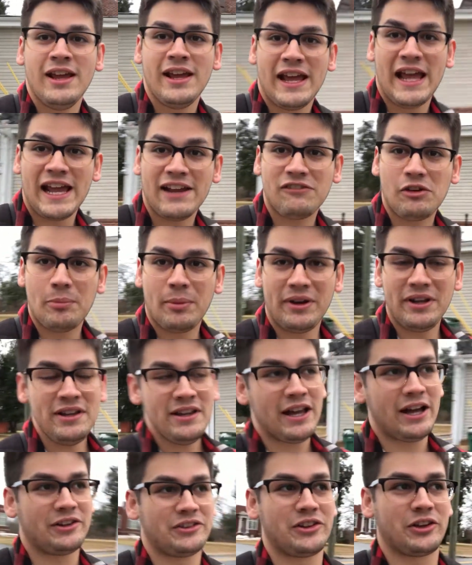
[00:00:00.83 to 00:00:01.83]
Hey everybody,
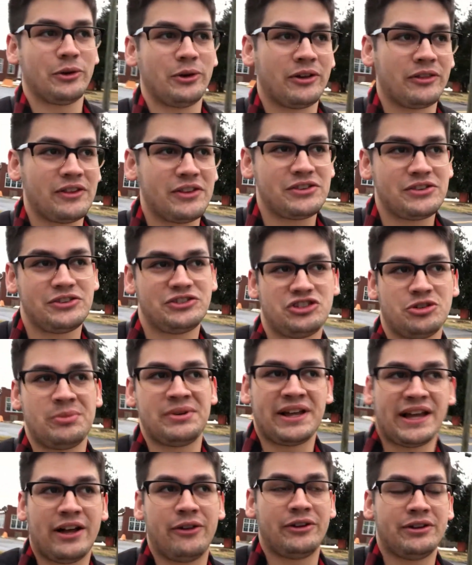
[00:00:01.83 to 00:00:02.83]
how's it going? This is
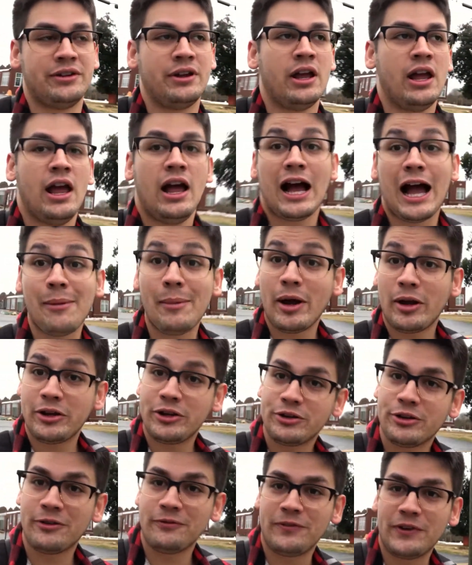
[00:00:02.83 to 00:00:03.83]
Jimmy Allen. I'm out
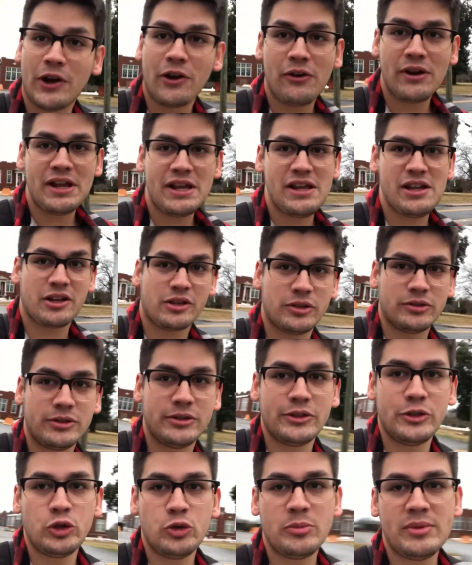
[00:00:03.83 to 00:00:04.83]
here in a very
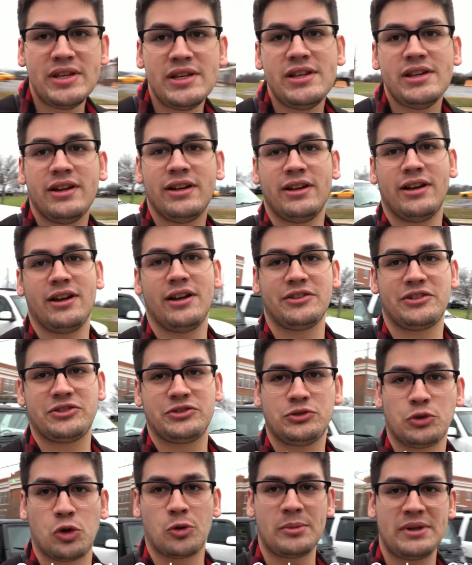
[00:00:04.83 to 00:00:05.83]
gloomy,
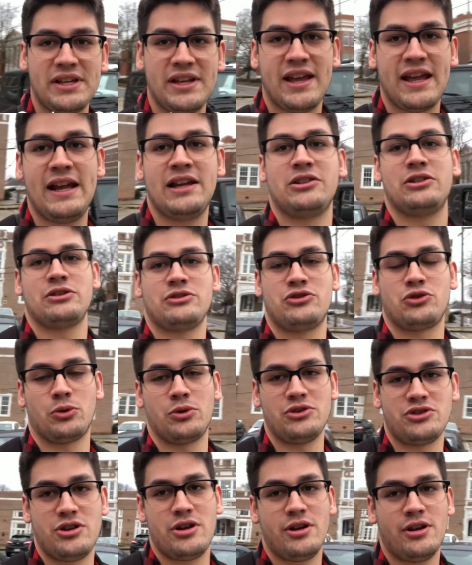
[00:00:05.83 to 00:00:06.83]
stormy Canton,
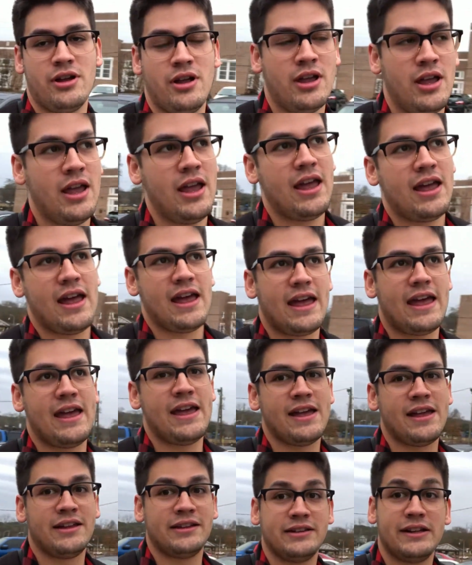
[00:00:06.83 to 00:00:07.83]
Georgia,
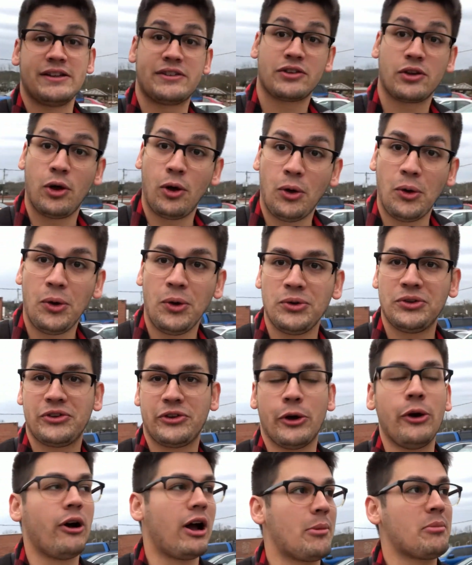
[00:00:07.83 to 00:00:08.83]
and it's cold,
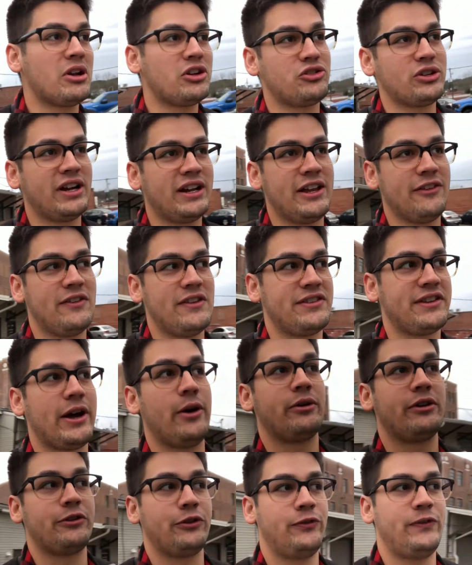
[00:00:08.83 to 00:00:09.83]
so I'm going to try to get this
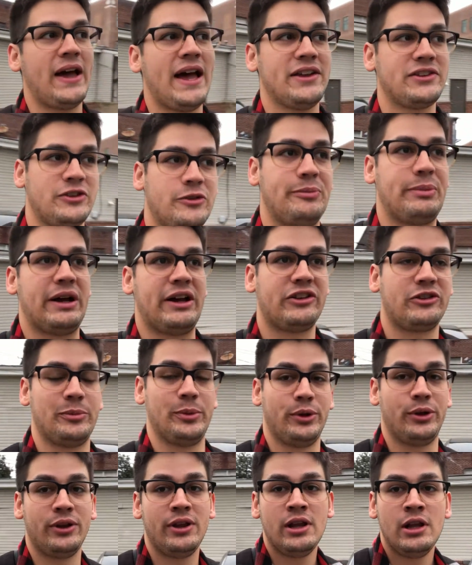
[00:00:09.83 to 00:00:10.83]
out as fast as
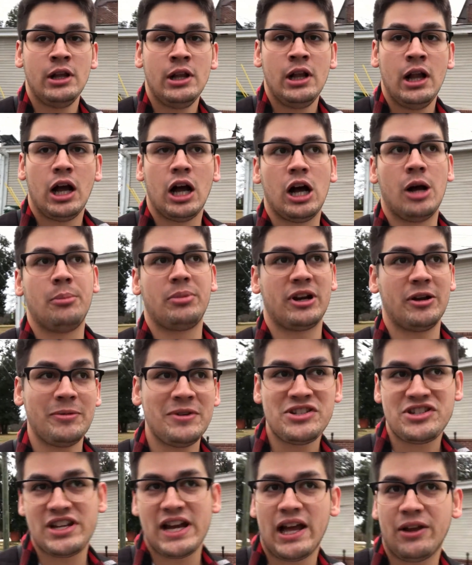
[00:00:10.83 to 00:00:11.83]
possible. But I've
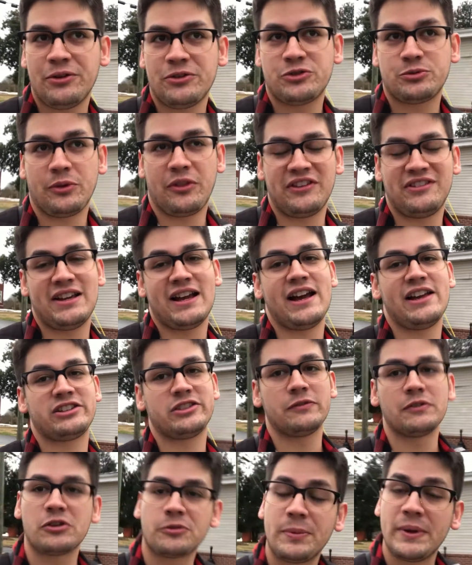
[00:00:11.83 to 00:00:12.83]
been challenged with the task
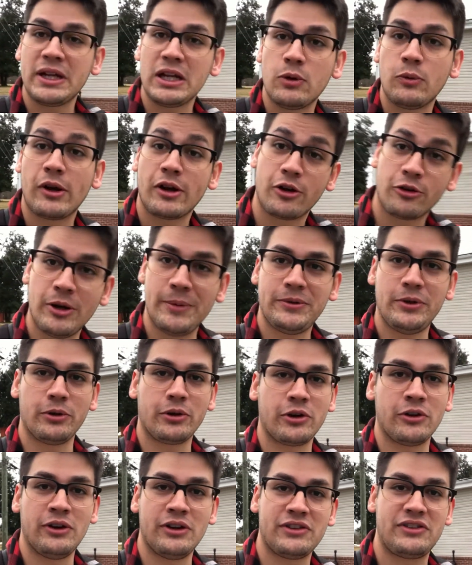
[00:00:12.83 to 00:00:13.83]
of explaining what
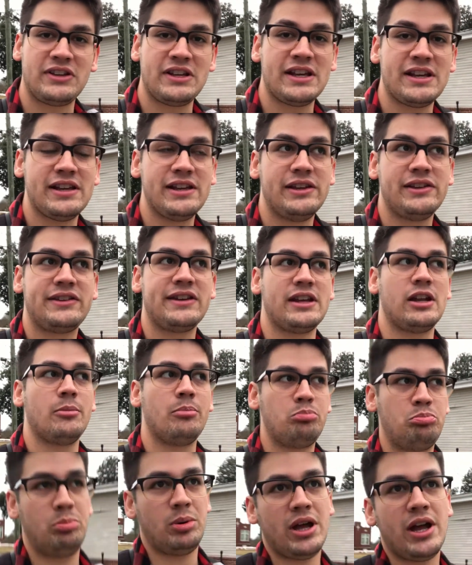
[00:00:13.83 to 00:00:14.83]
cryptocurrency is in
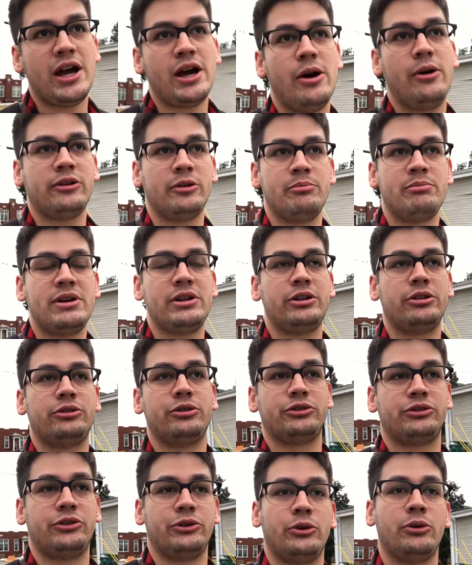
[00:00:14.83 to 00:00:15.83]
about a minute
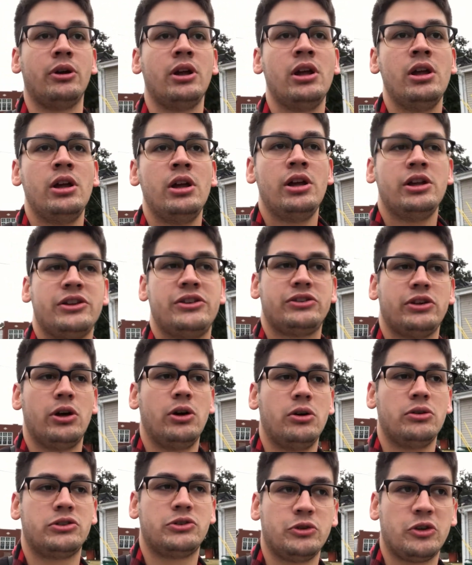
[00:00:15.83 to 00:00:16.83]
or two.
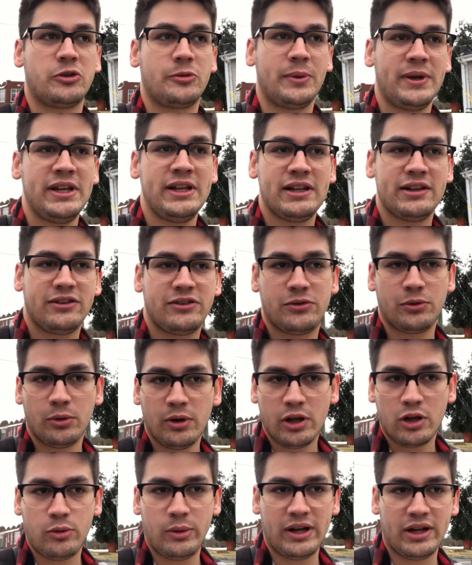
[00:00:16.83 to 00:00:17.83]
So to explain it
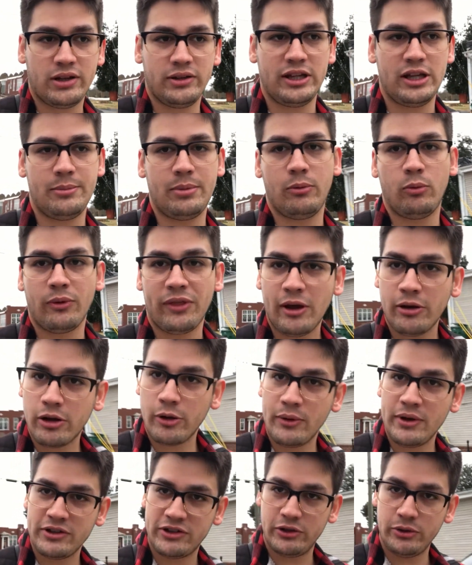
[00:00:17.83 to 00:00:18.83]
sort of quickly, but without
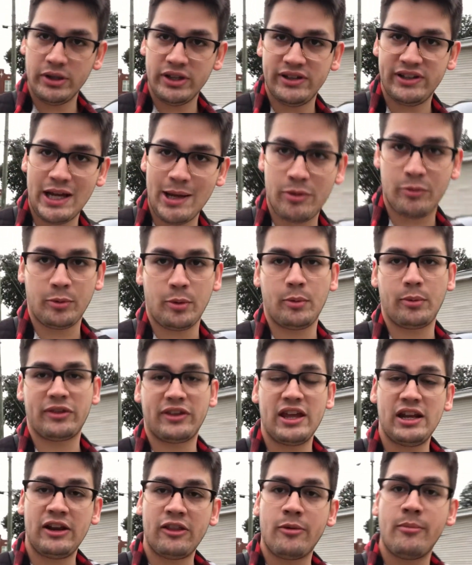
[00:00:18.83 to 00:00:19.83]
going too in-depth, but with
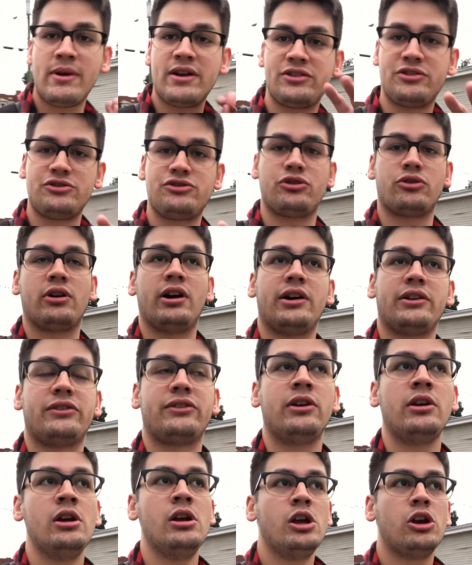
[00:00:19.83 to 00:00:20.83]
getting the message
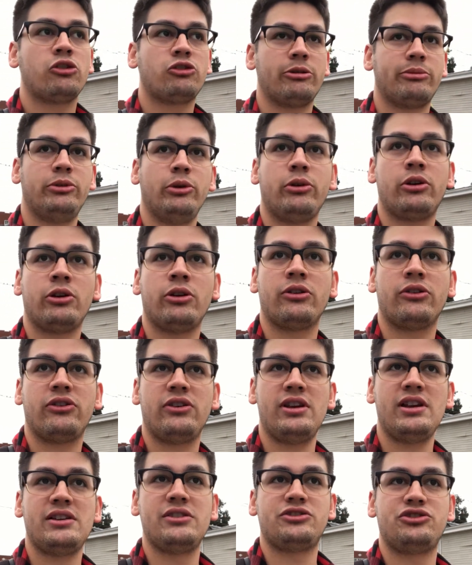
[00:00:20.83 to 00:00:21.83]
across,
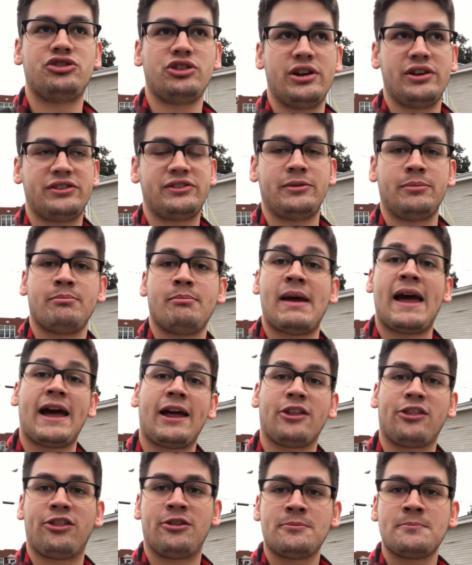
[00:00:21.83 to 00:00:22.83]
cryptocurrency is just
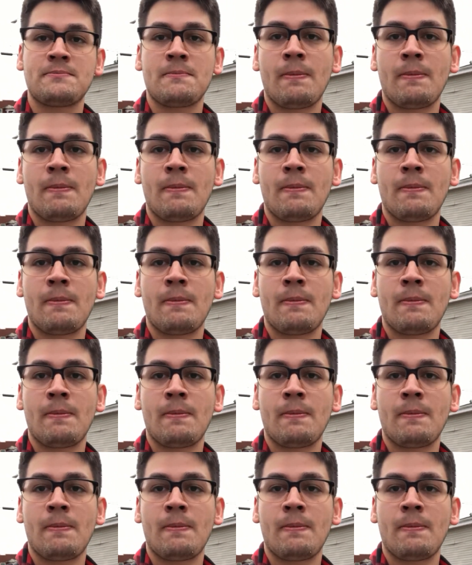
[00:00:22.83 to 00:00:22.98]
math.